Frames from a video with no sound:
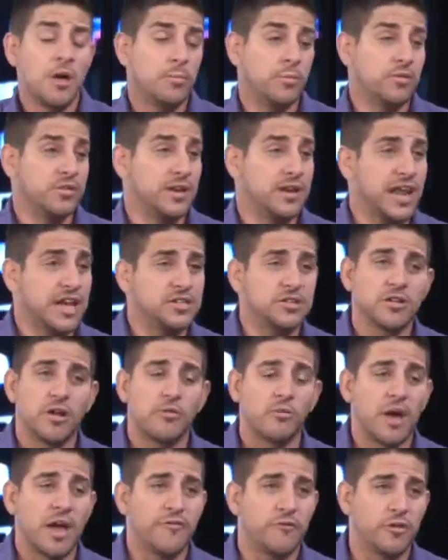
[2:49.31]
But the National
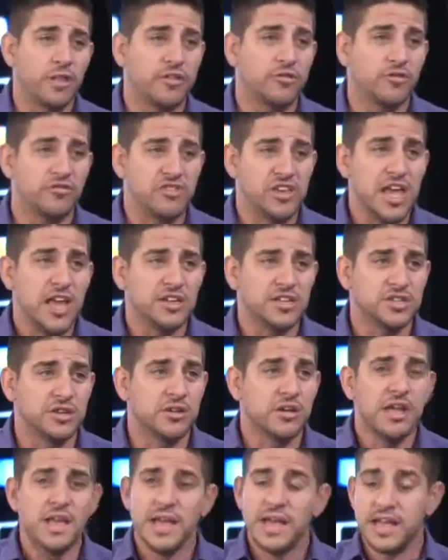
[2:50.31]
Rifle
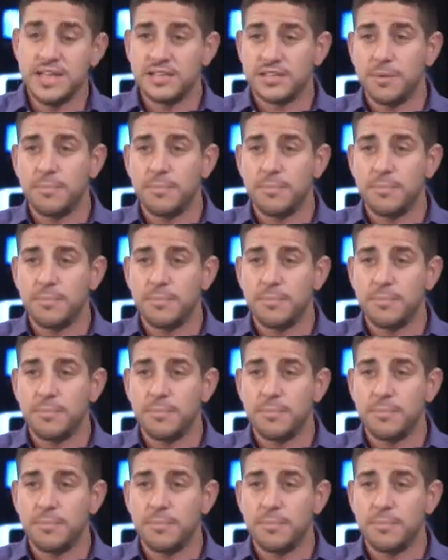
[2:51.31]
Association, it's a